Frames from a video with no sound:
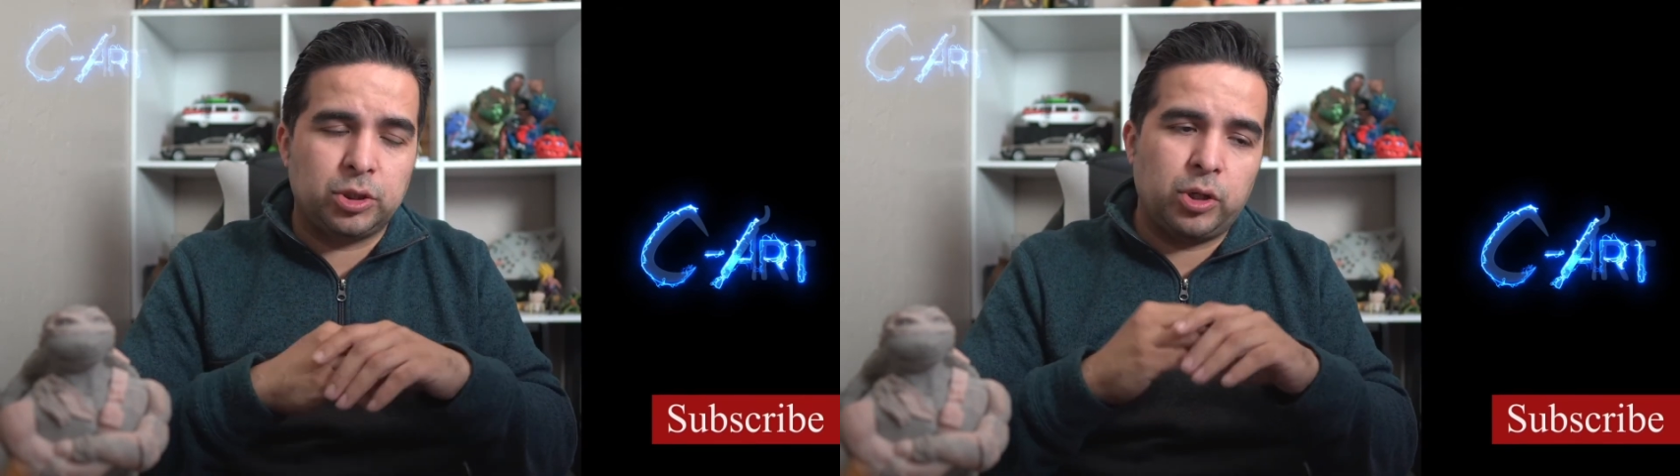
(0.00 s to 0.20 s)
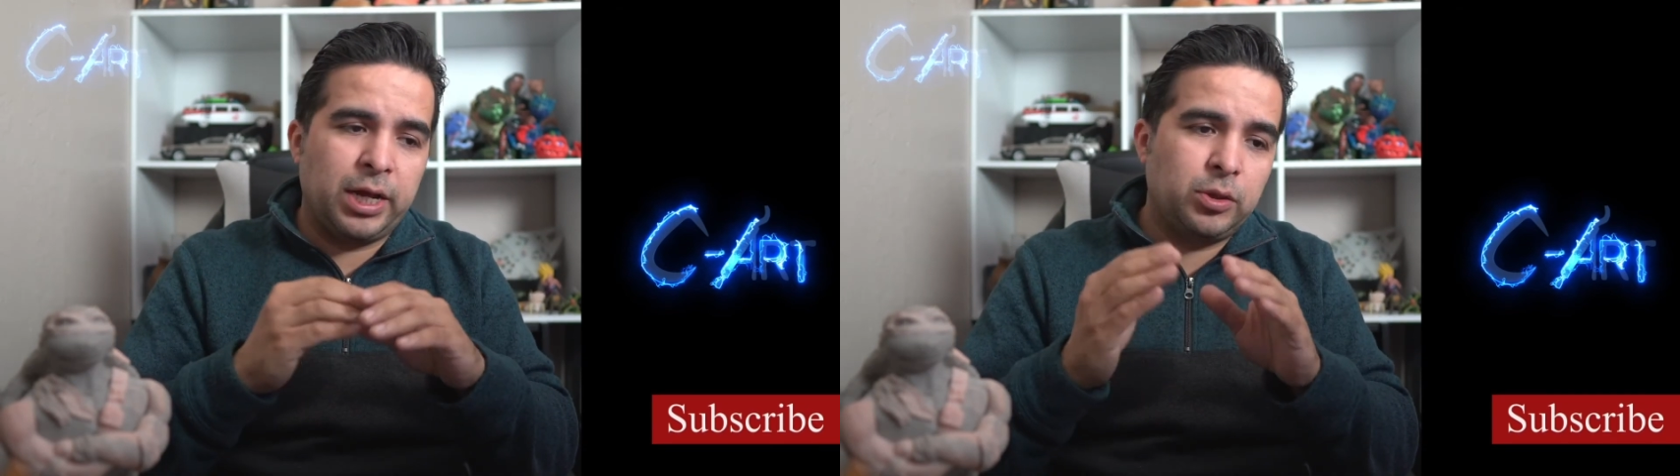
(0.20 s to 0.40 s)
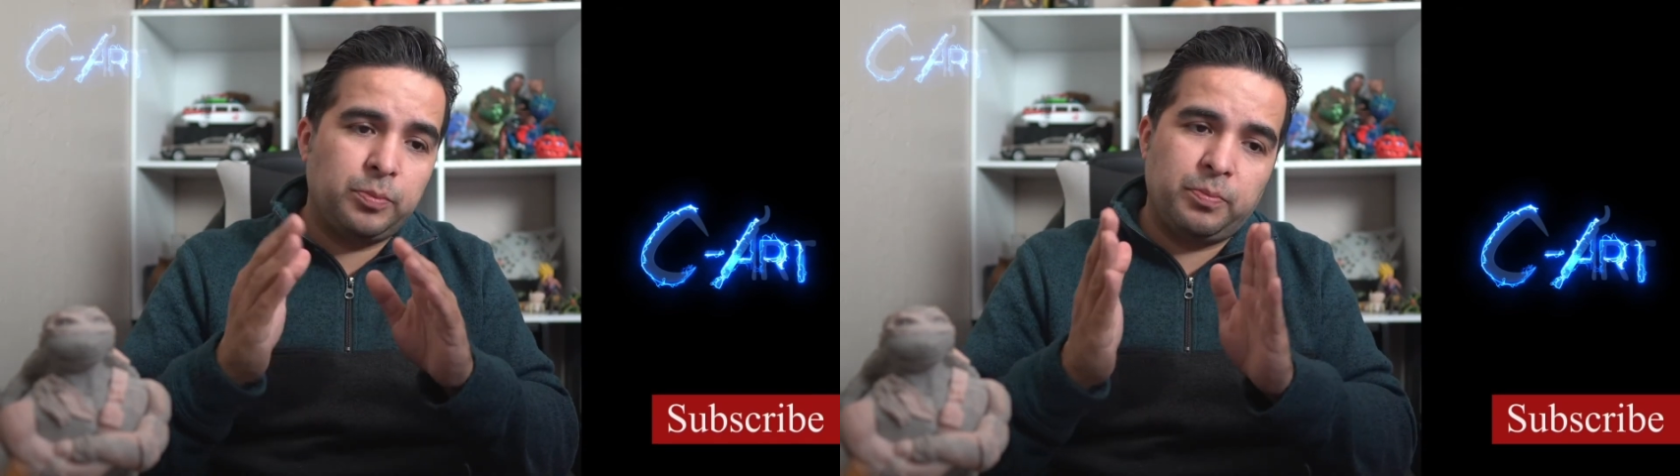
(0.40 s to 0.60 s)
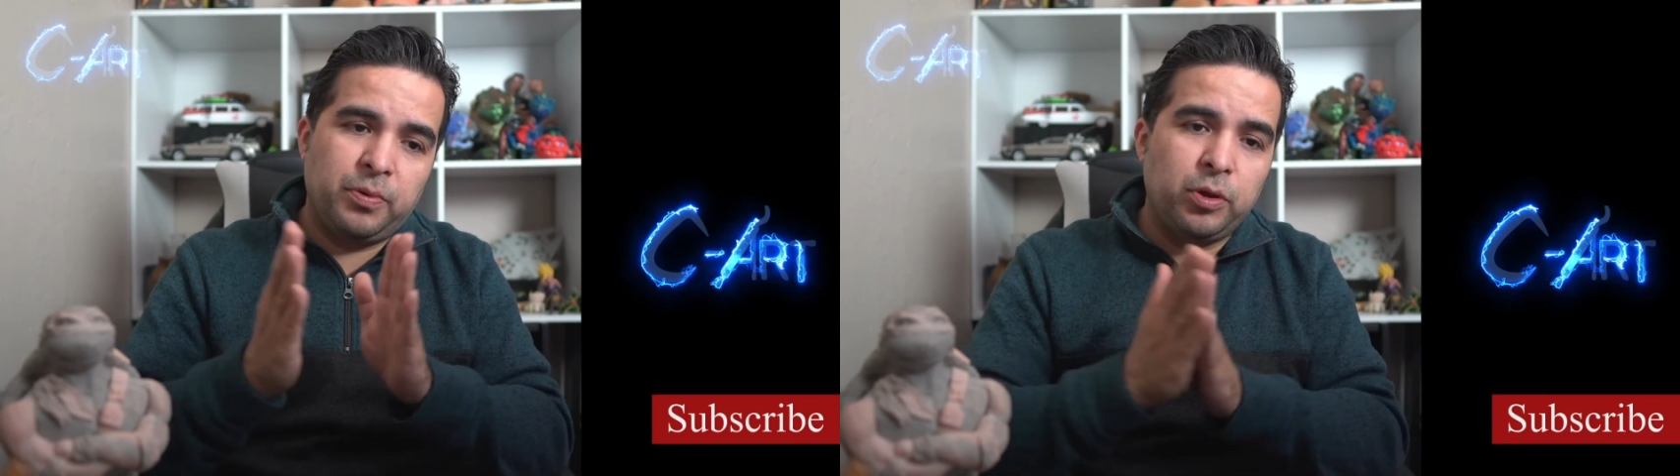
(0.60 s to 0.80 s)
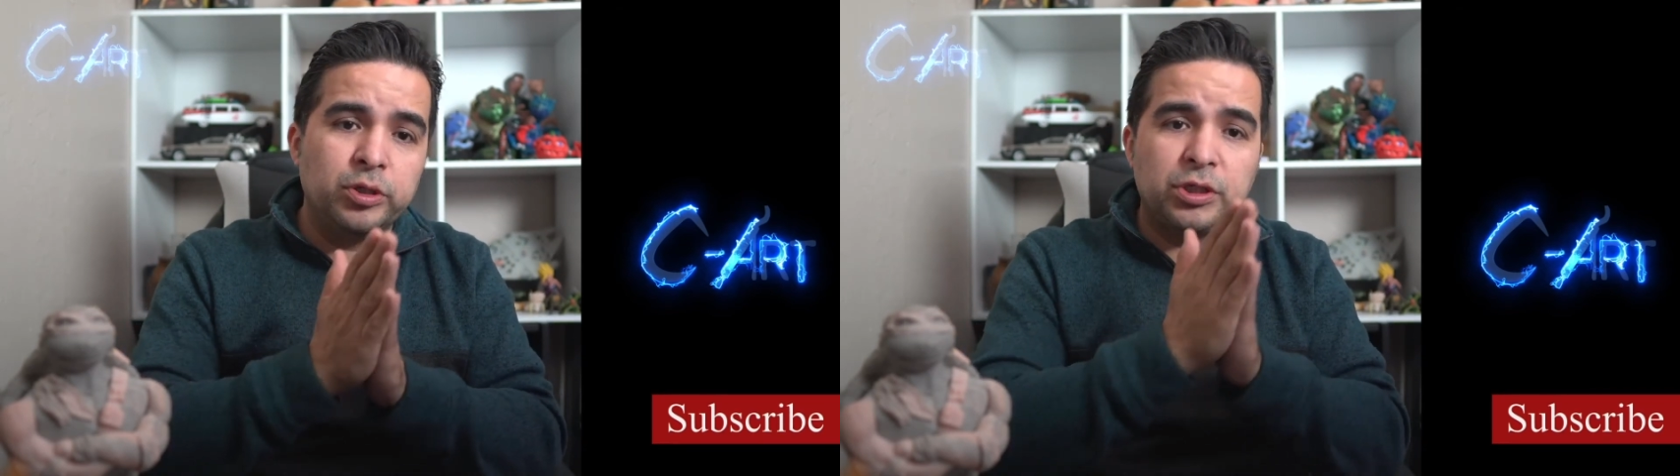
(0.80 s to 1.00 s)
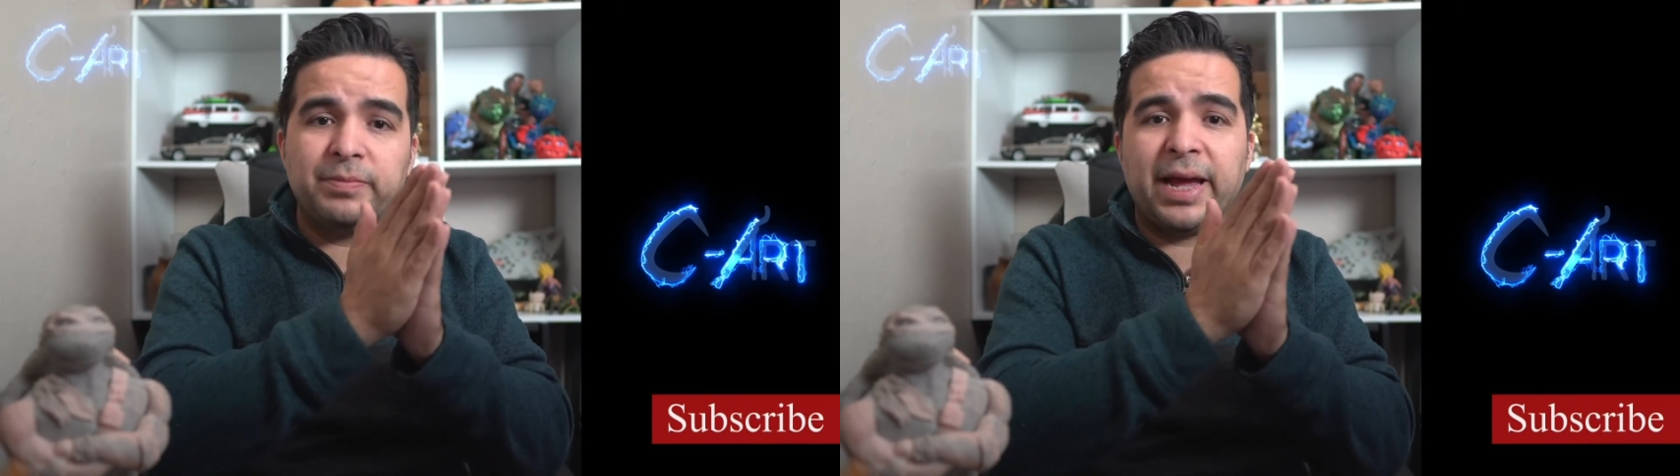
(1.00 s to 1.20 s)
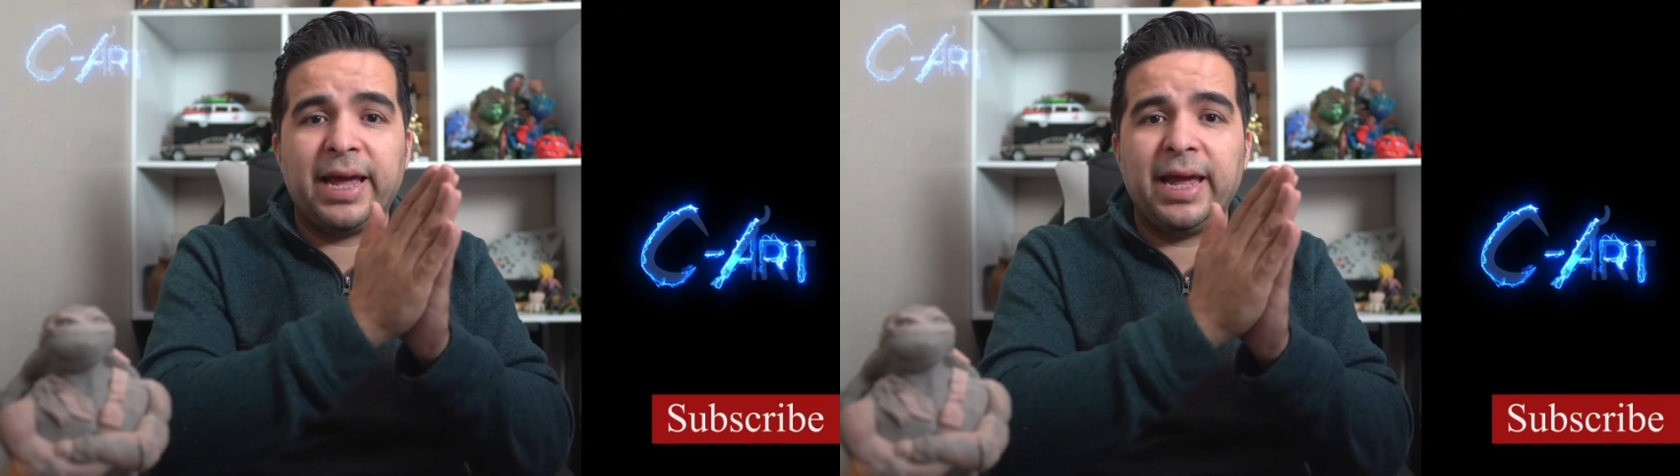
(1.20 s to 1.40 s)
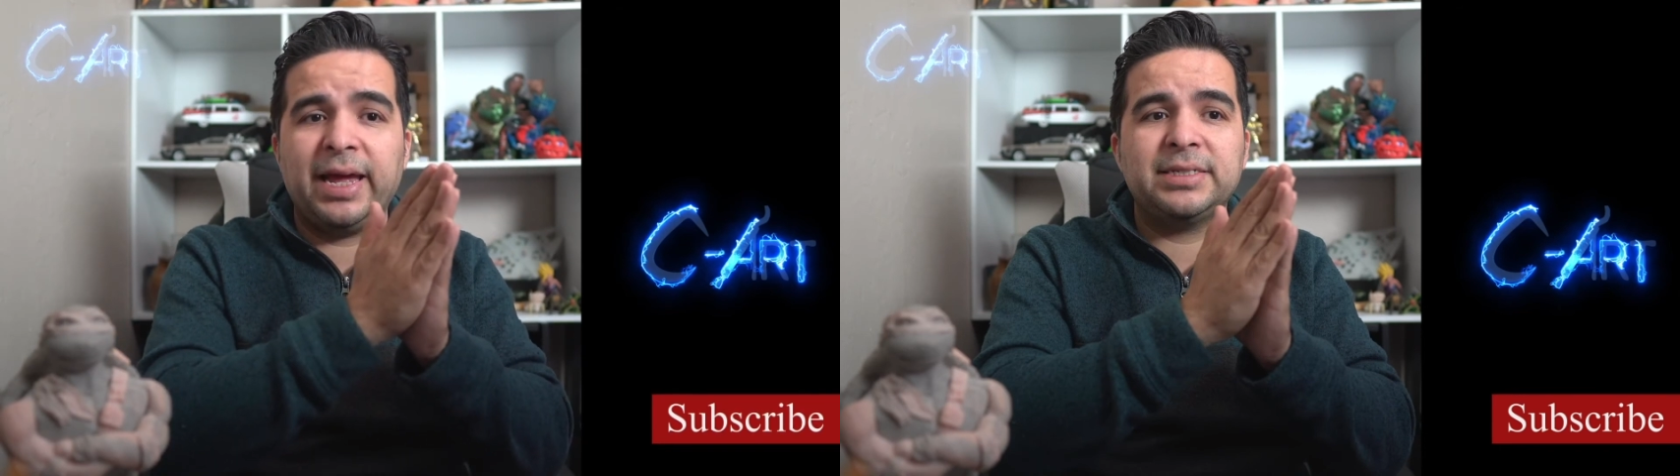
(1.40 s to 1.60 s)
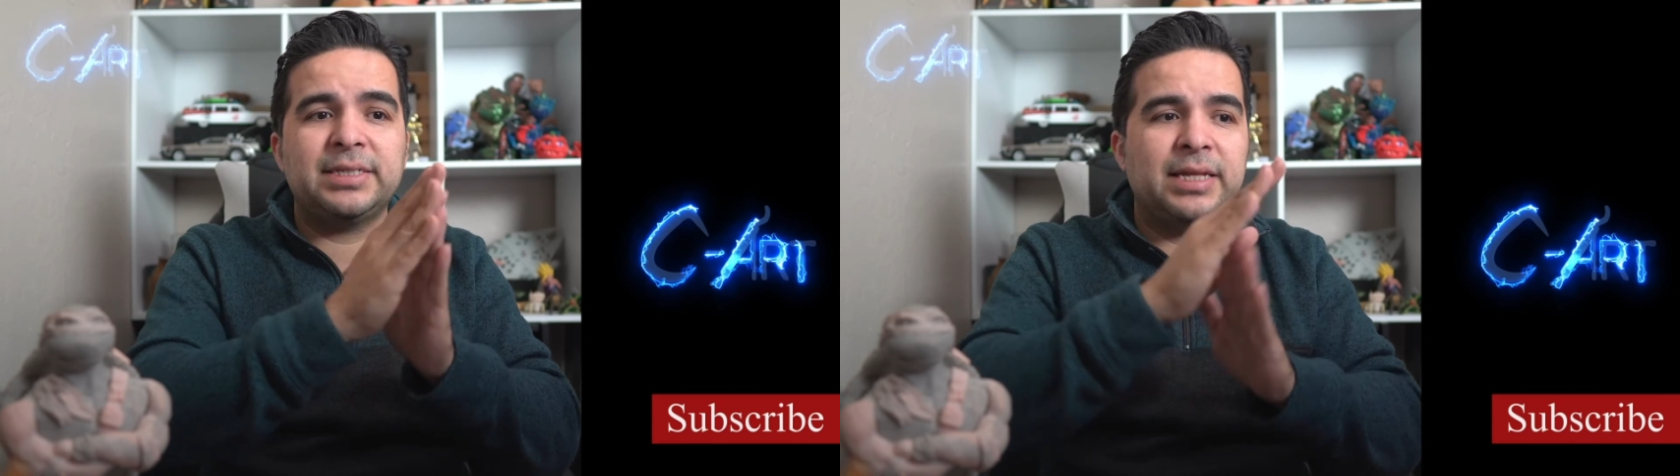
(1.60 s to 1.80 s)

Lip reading: Try to use my hands